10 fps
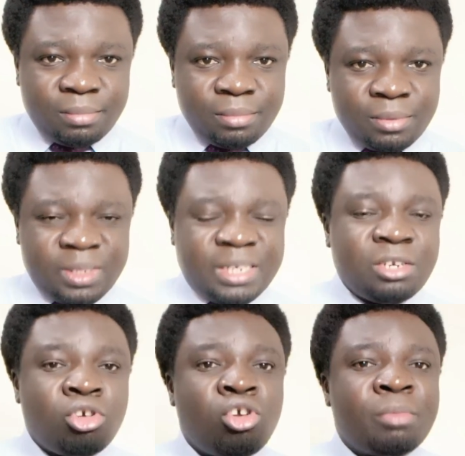so that it
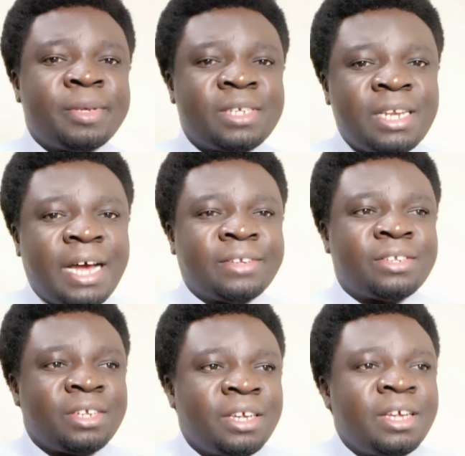will not be seen
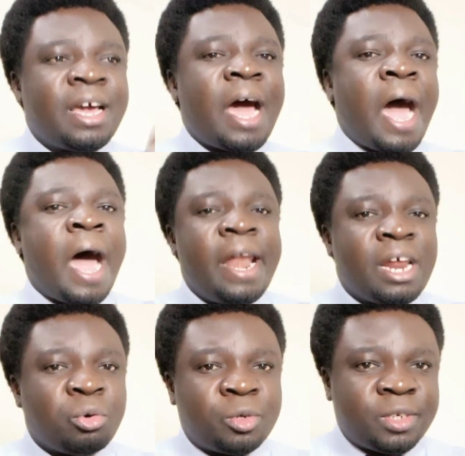as a
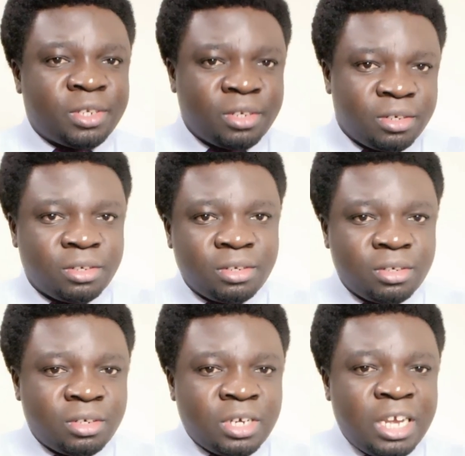handout.
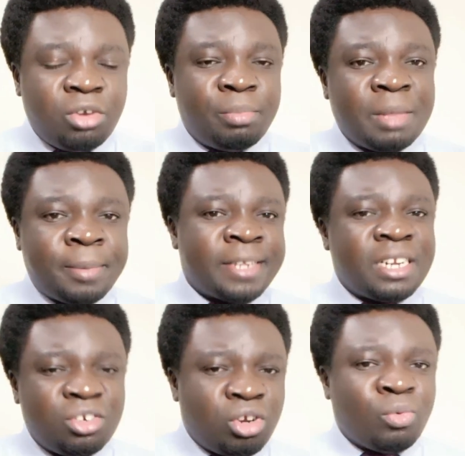The president
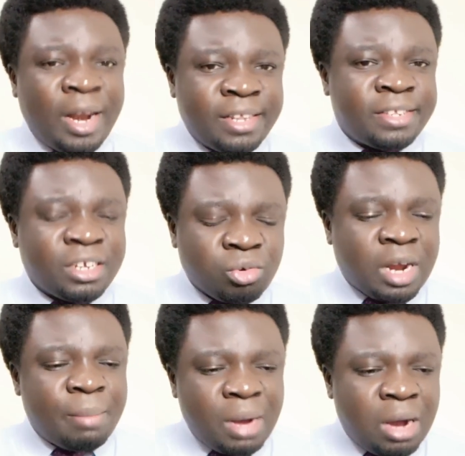did not want this thing to
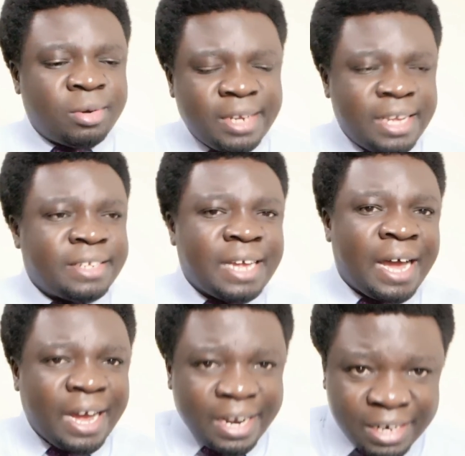come out as a
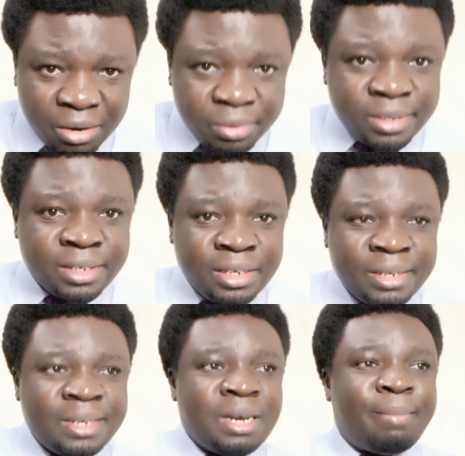handout,
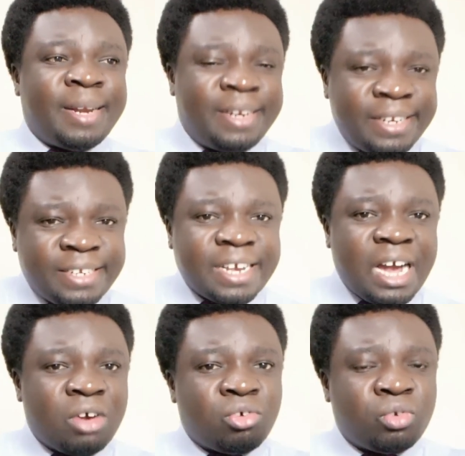but reaching
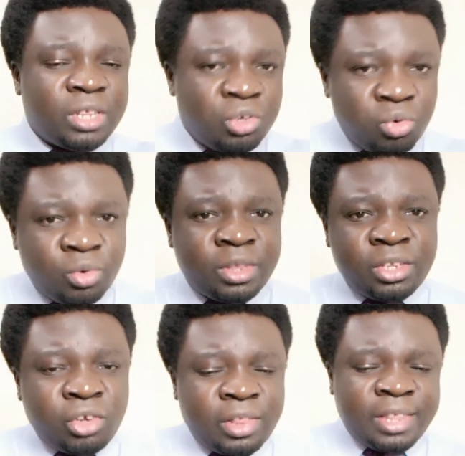out to the youth
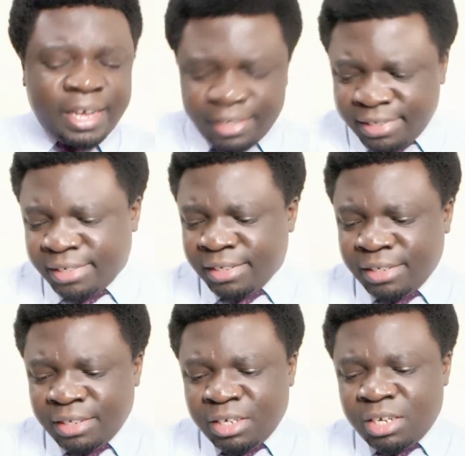so that
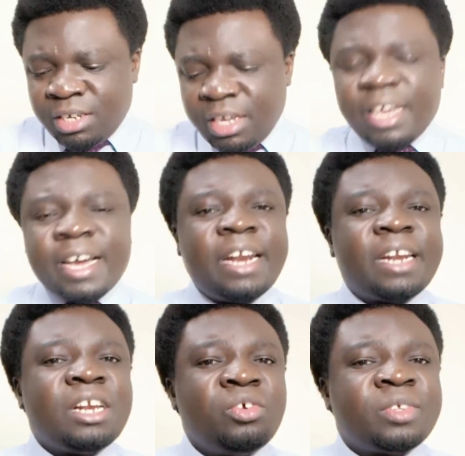he can reduce